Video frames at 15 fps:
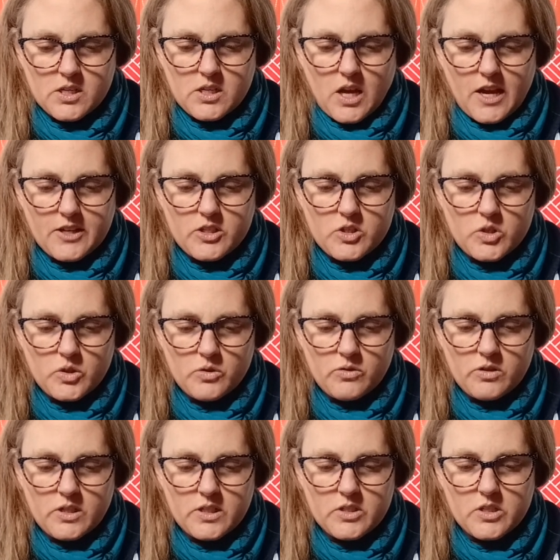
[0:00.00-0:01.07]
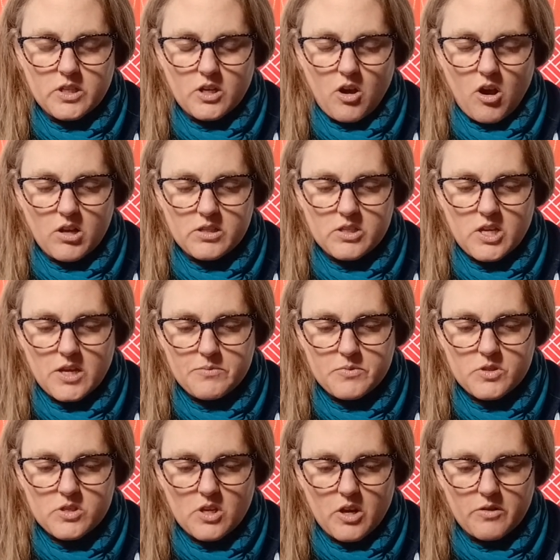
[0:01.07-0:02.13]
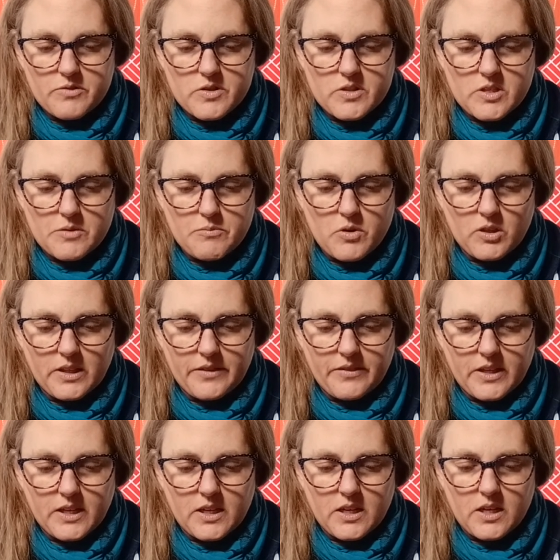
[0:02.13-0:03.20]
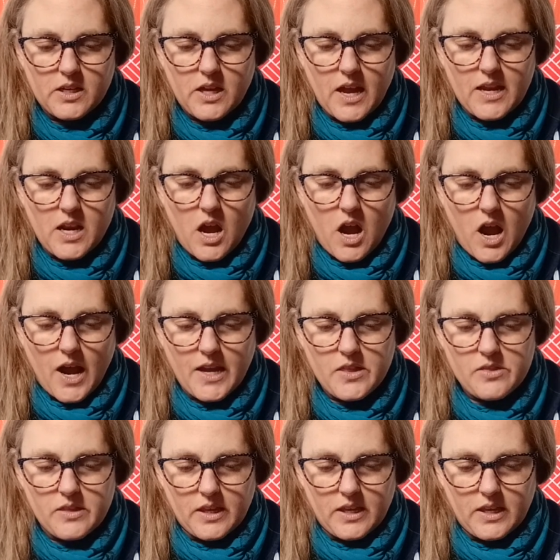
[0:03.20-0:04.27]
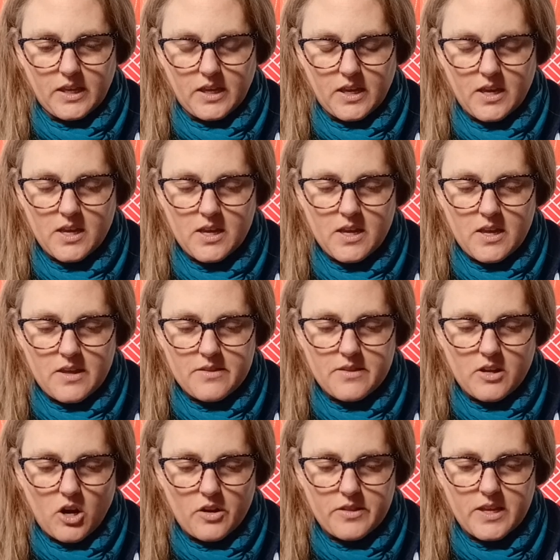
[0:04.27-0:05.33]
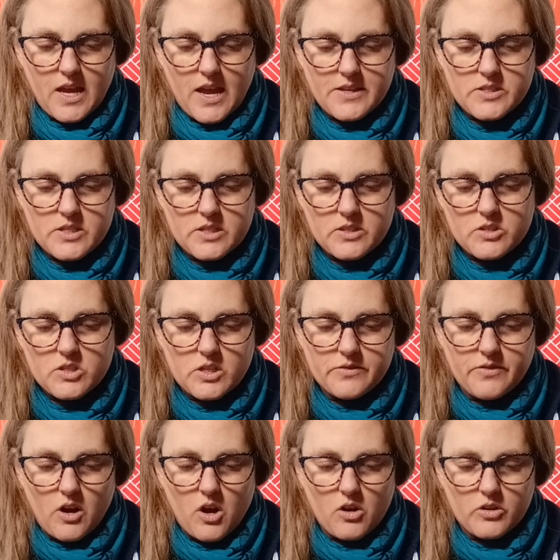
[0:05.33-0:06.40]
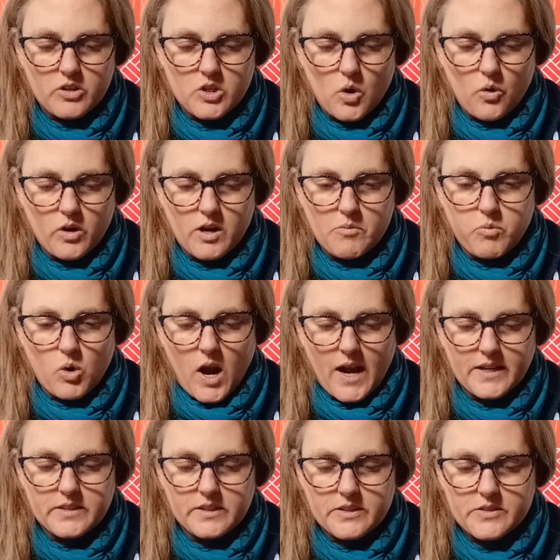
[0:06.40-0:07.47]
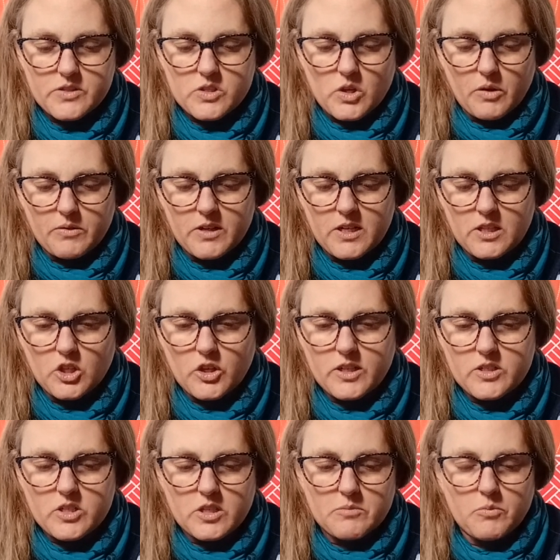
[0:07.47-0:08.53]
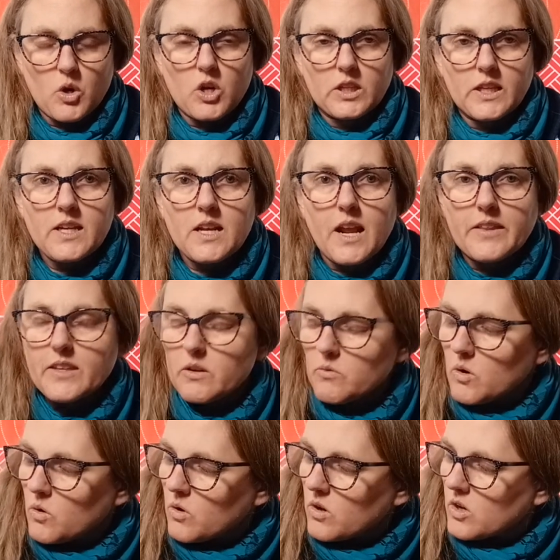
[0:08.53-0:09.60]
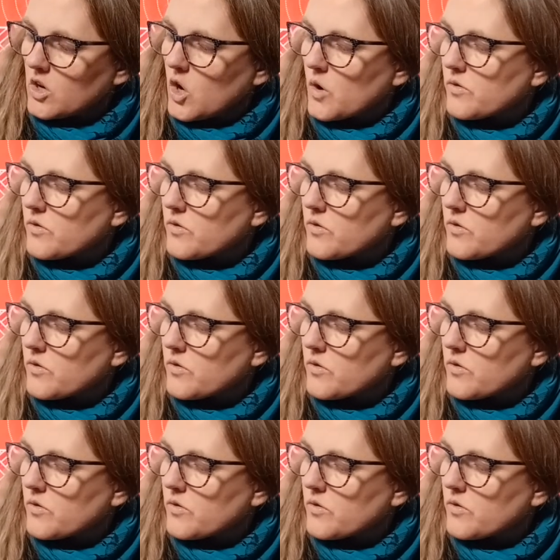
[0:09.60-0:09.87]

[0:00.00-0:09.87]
I tune into the concepts of simple living and high thinking that are the essence of all yoga practice. So I'm going to look into the booklet and then we'll go